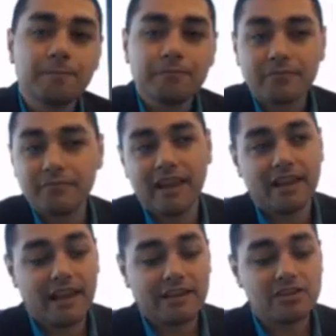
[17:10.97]
that
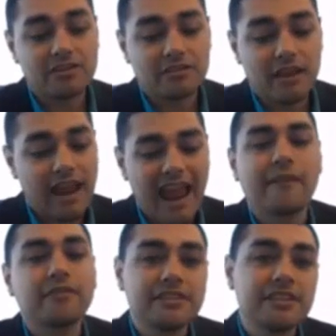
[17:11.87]
I have
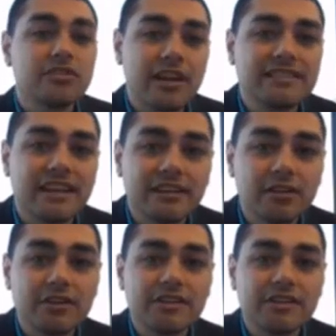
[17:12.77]
to teach you guys how to do this.